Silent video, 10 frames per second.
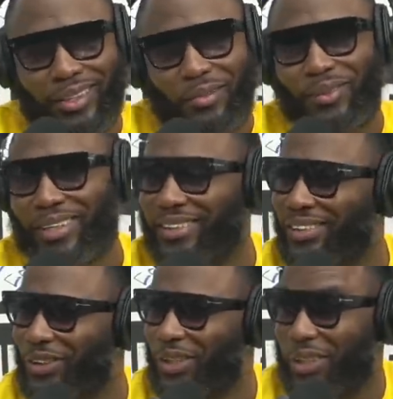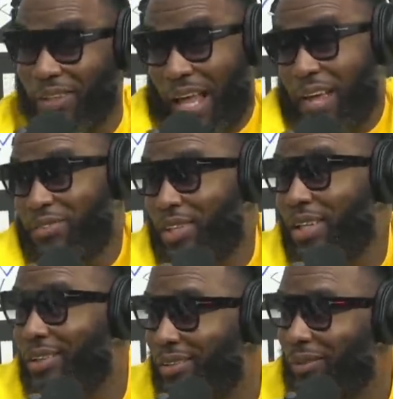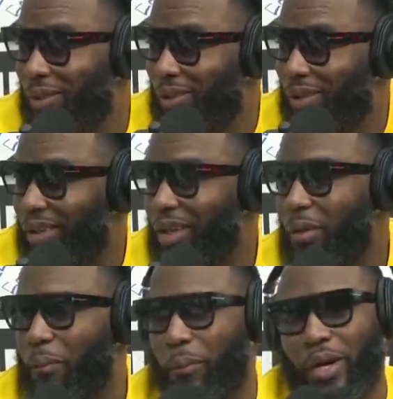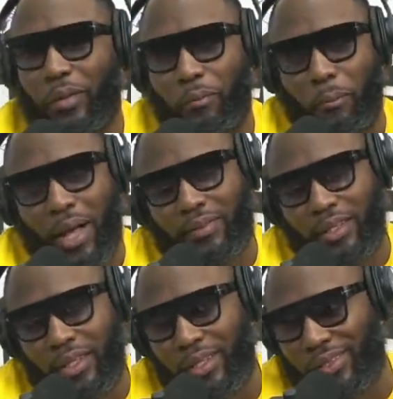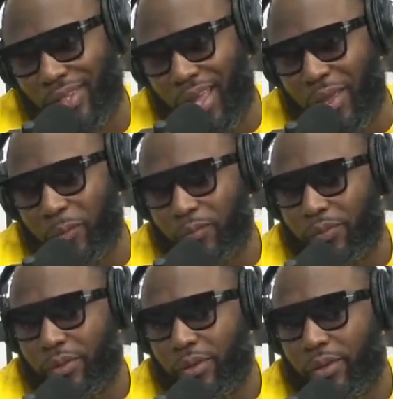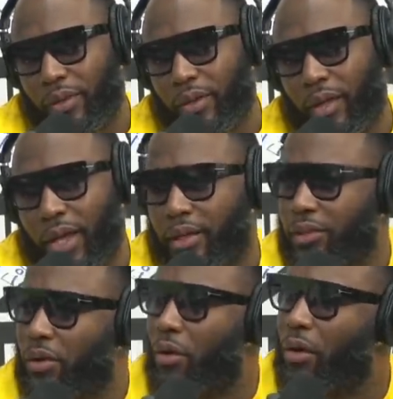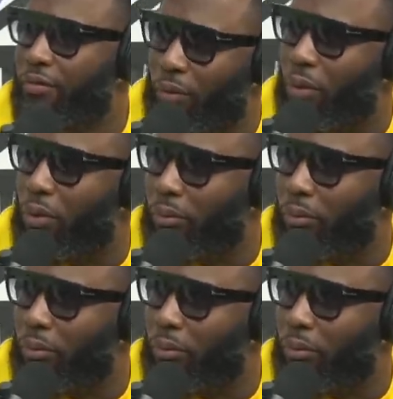because of shit that I've said. Mm. But my thing is like, hey, it's an art form.